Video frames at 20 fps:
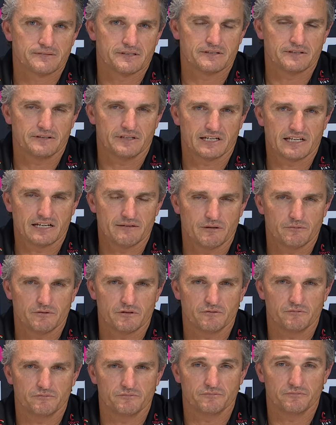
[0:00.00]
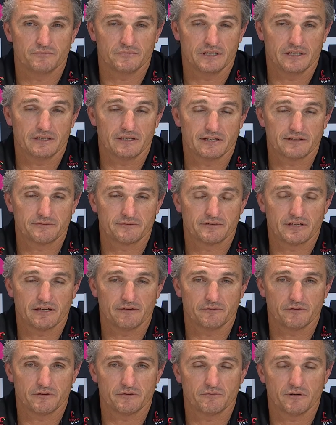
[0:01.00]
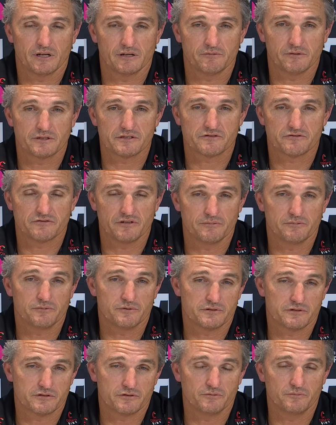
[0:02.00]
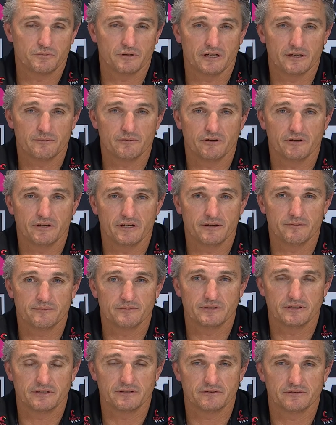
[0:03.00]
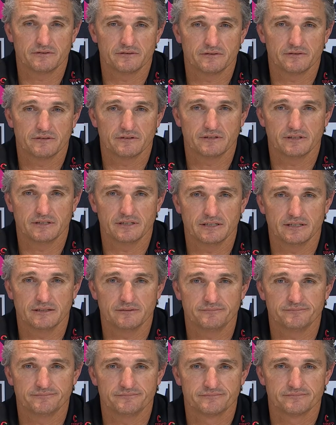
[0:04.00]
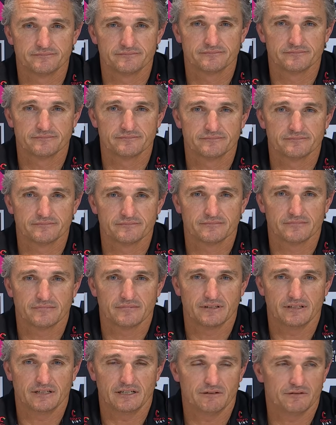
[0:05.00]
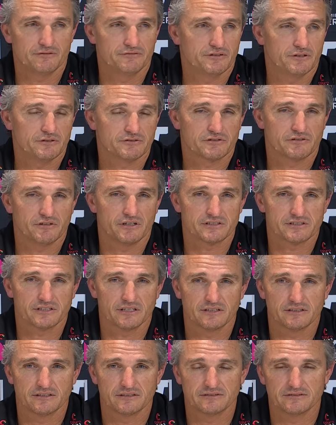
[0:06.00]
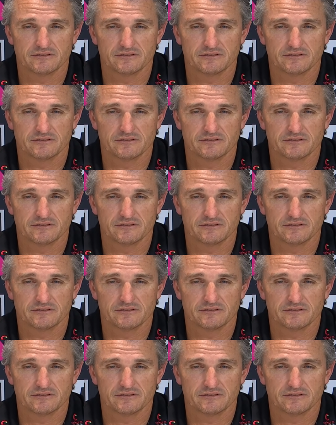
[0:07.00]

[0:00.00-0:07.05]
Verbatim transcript: I think they came up with a yeah they came up with a one-on-one strip, which is good play by them, and then um, you know a false crusher.